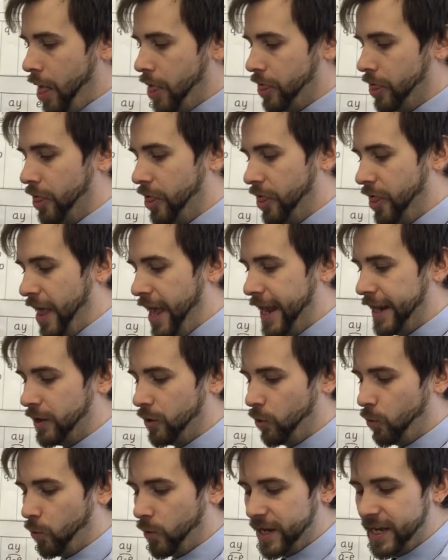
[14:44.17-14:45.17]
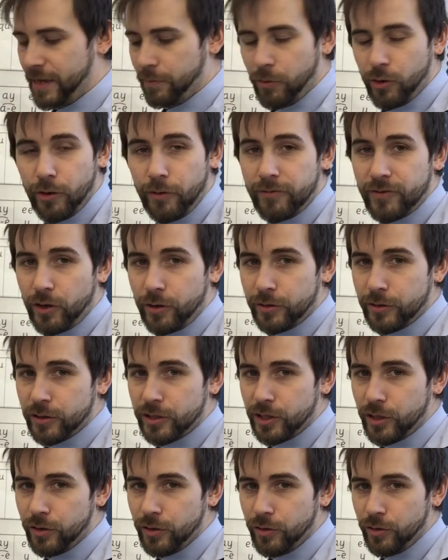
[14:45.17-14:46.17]
Then we moved on
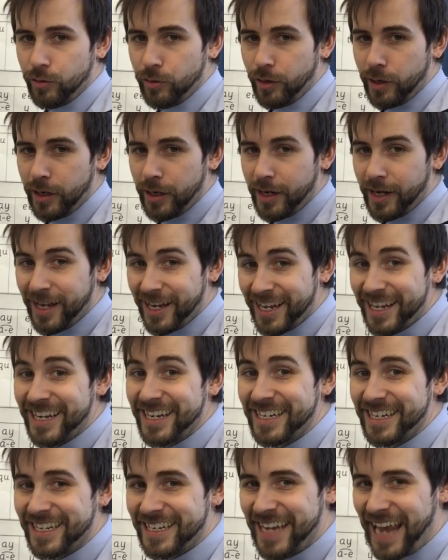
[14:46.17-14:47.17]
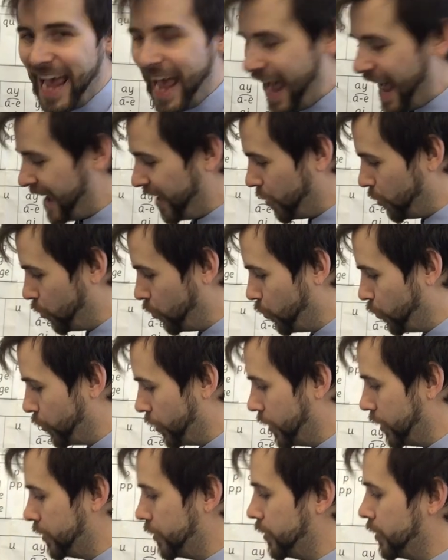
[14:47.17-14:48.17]
to
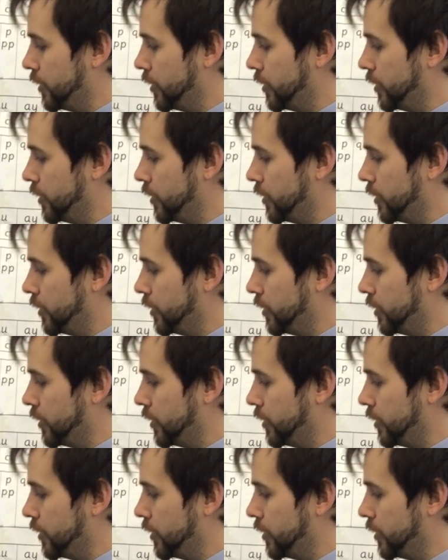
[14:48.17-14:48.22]
town.